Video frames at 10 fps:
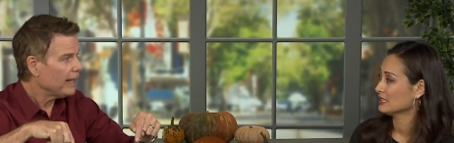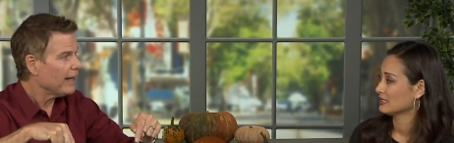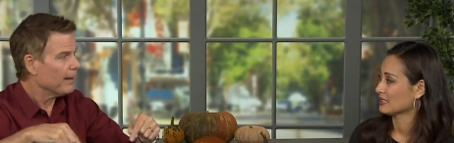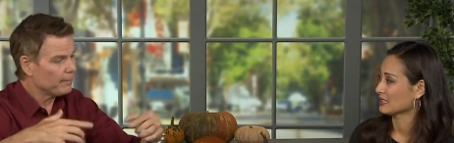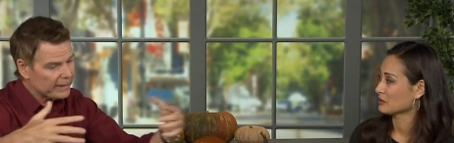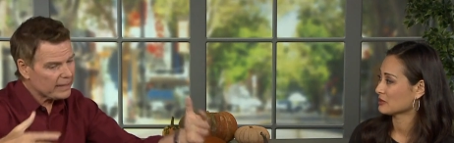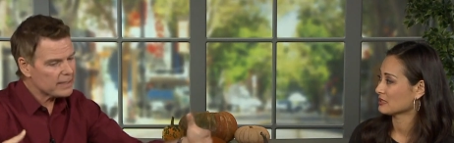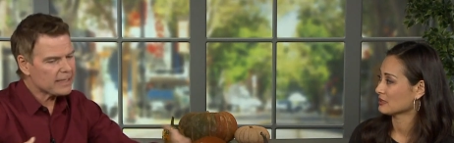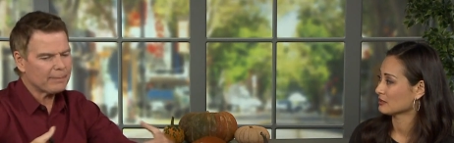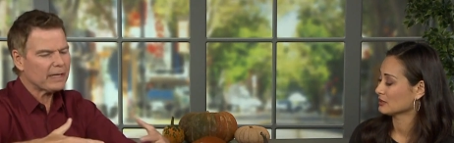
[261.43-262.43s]
Speaker 1: Yeah,
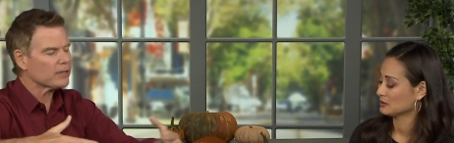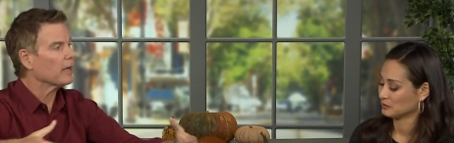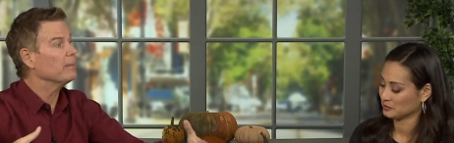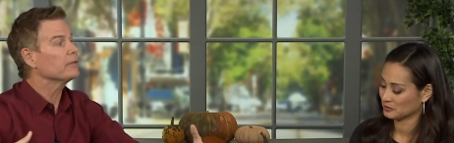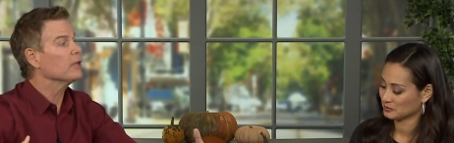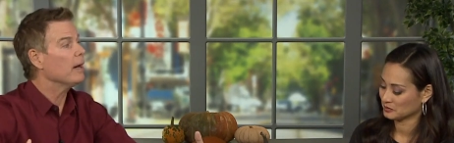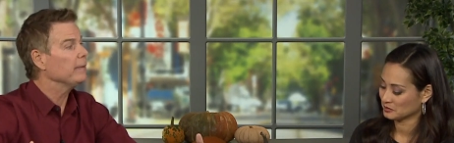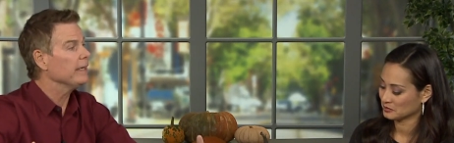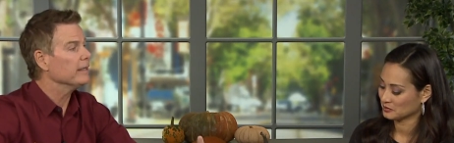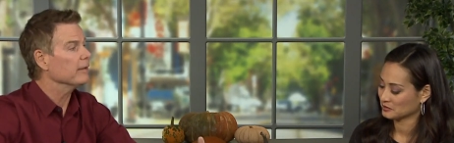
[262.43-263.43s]
because I'm not talking about
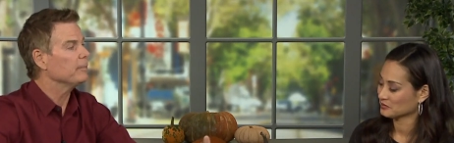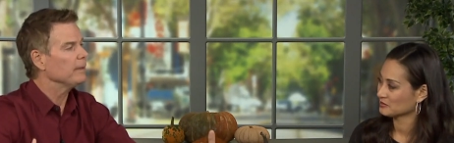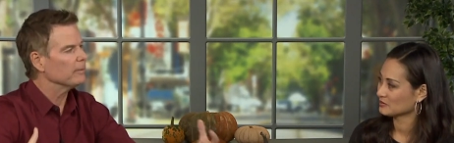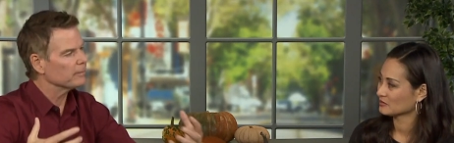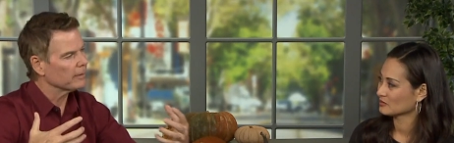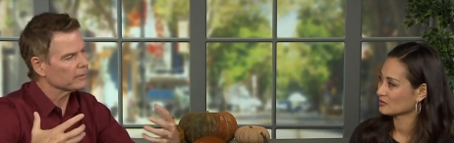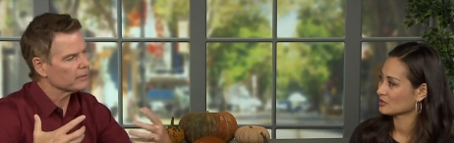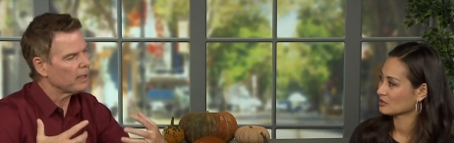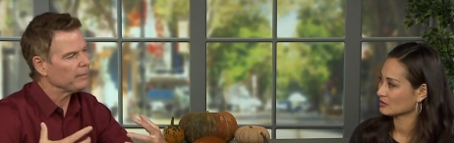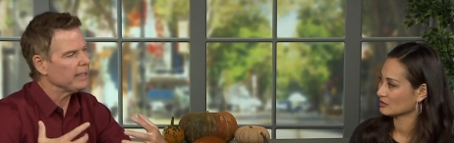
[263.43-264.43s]
dominating other people. I'm talking
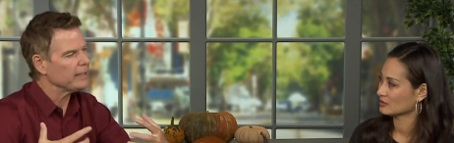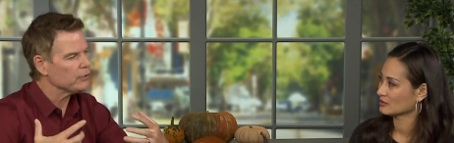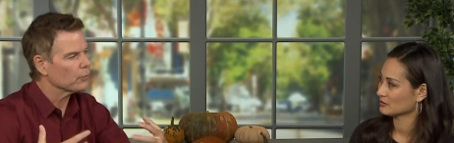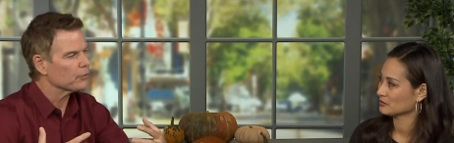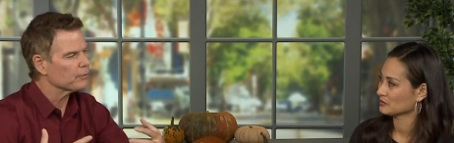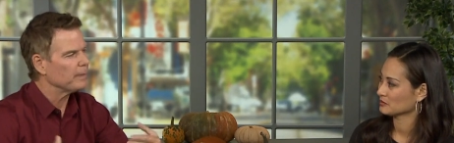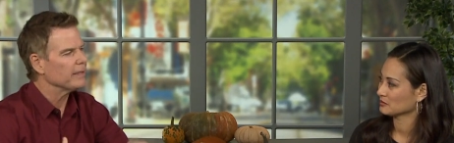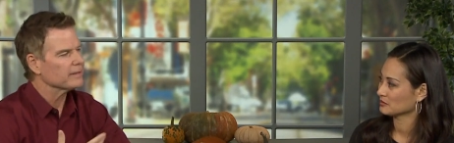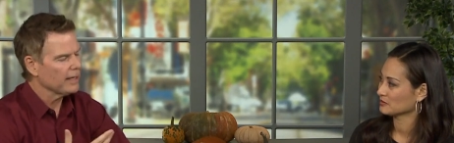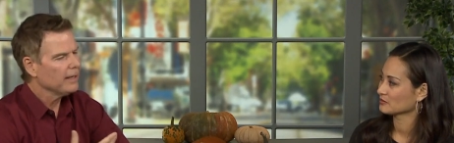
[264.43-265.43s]
about dominating your
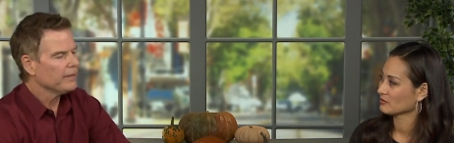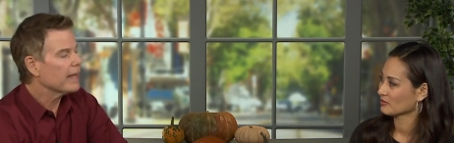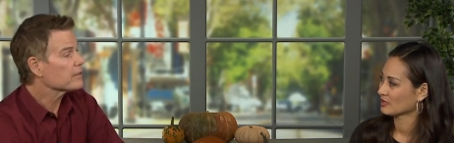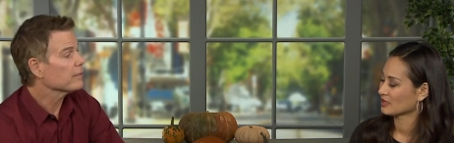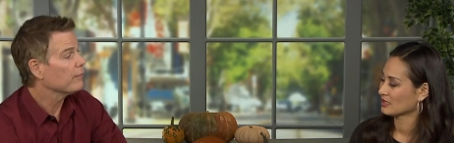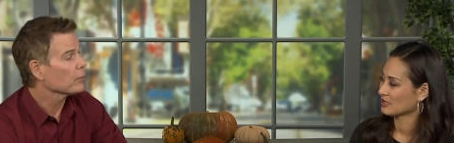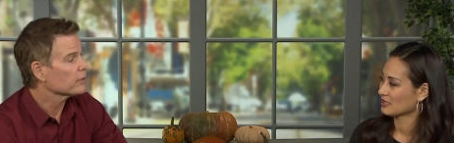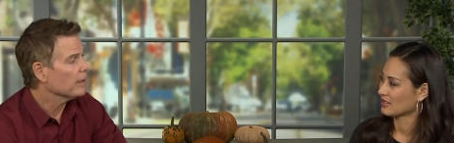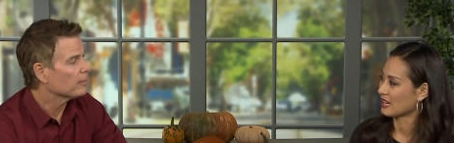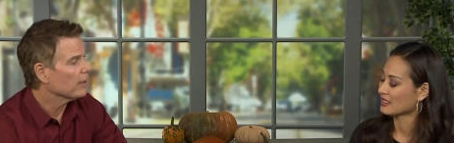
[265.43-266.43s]
space. That's the
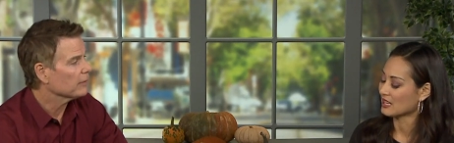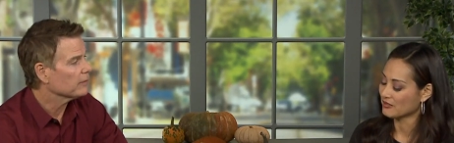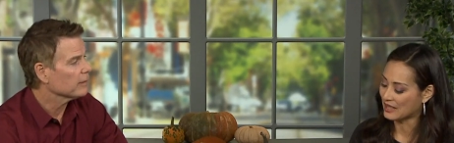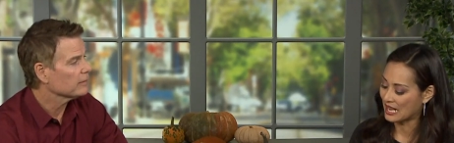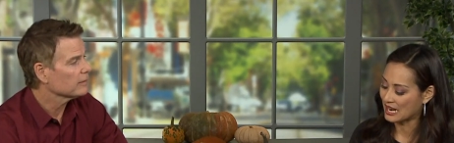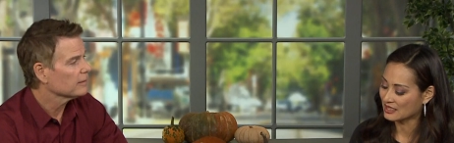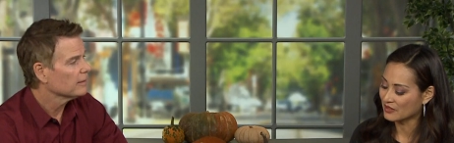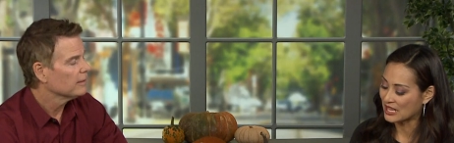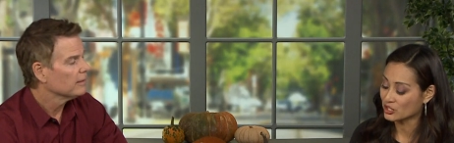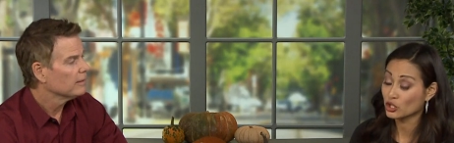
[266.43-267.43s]
four-step process. I love that.
Speaker 2: I
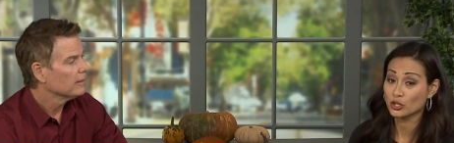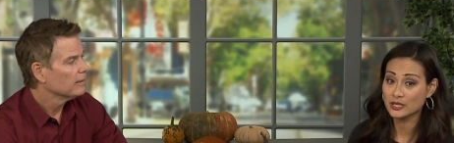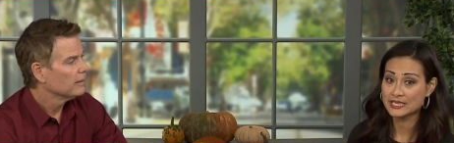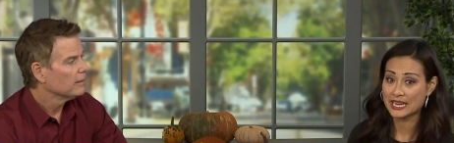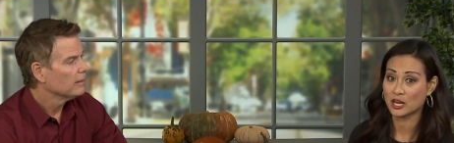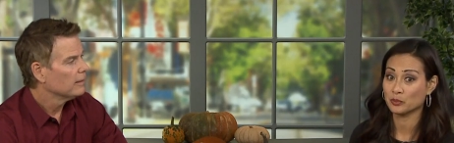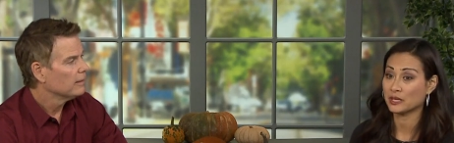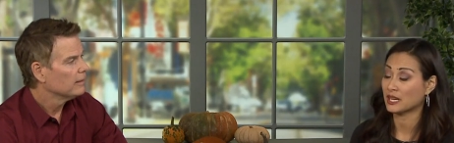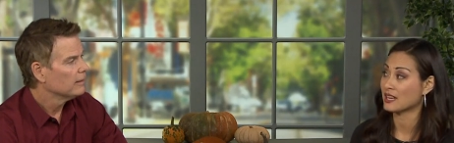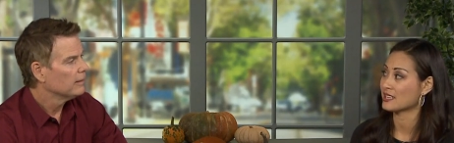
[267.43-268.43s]
love that. So you're in town
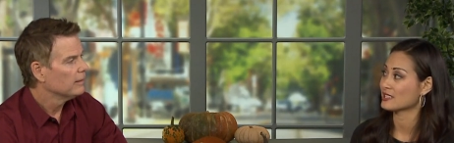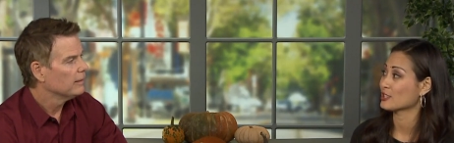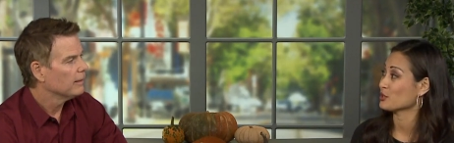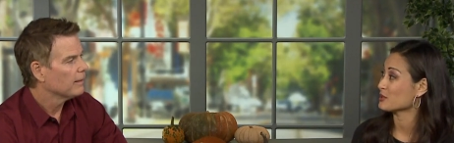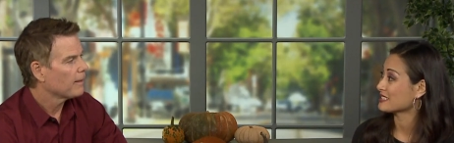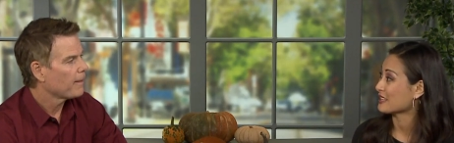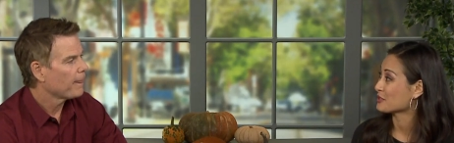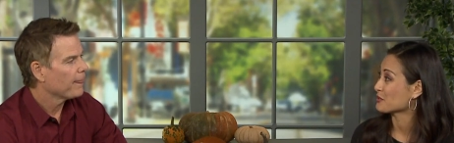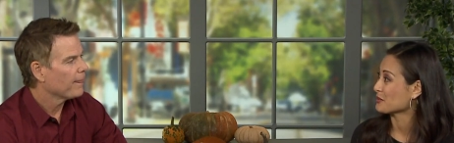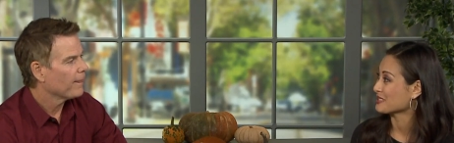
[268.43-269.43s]
because the UC
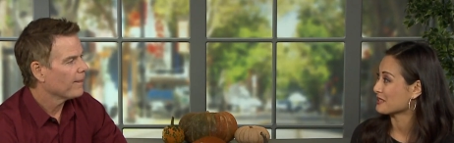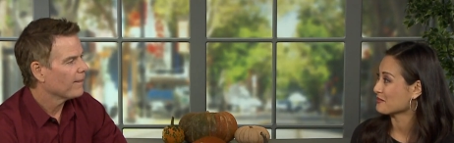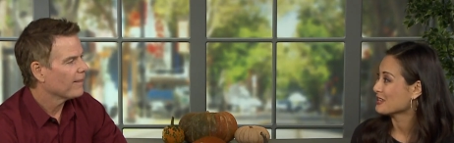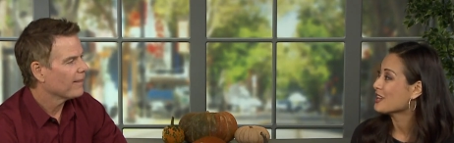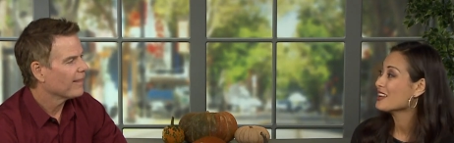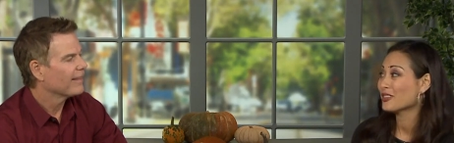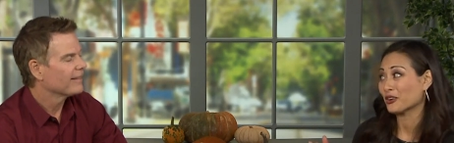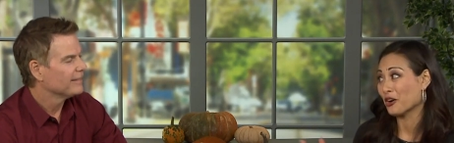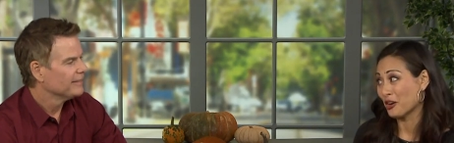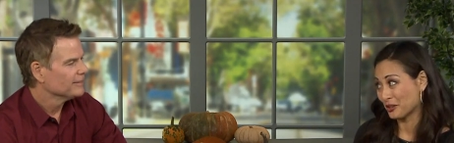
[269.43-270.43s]
Davis football team
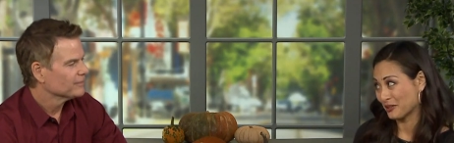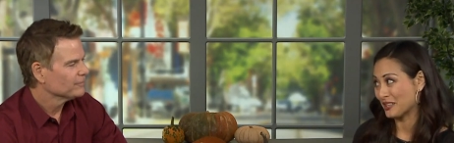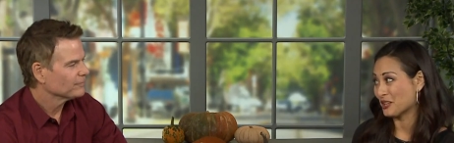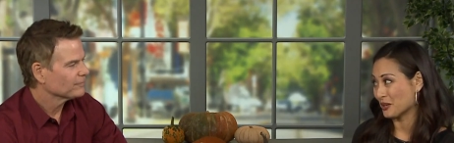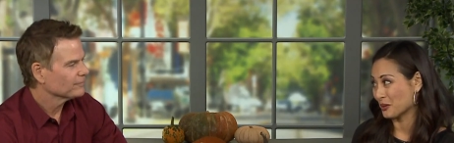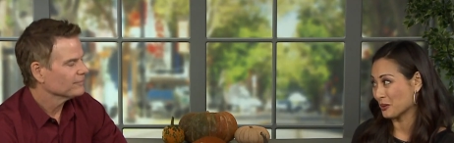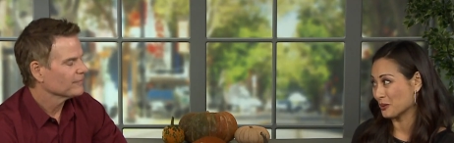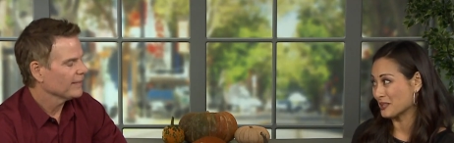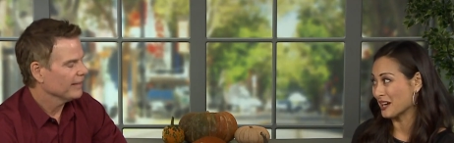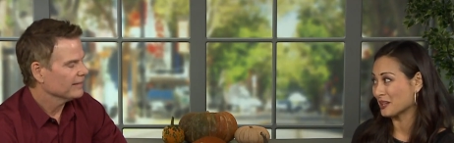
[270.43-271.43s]
they're honoring
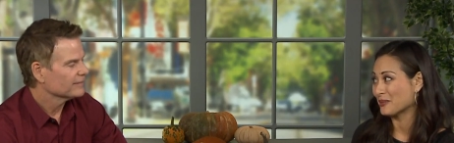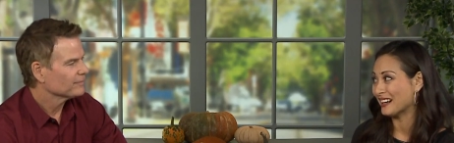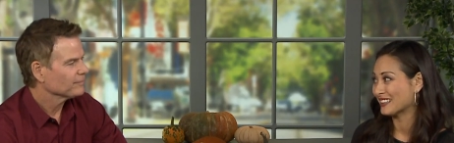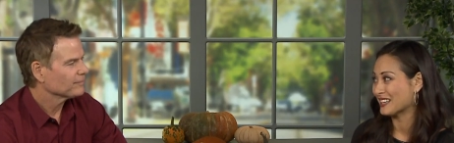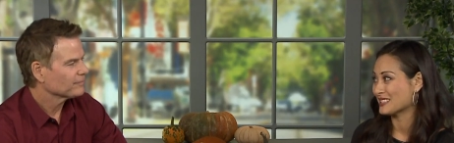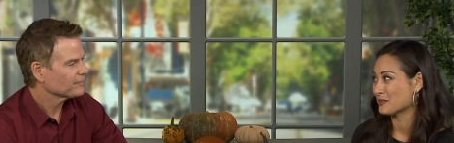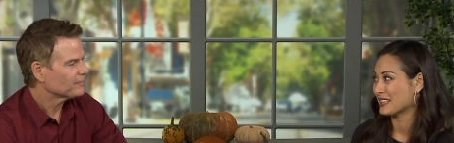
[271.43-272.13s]
you. Talk yeah. about uh,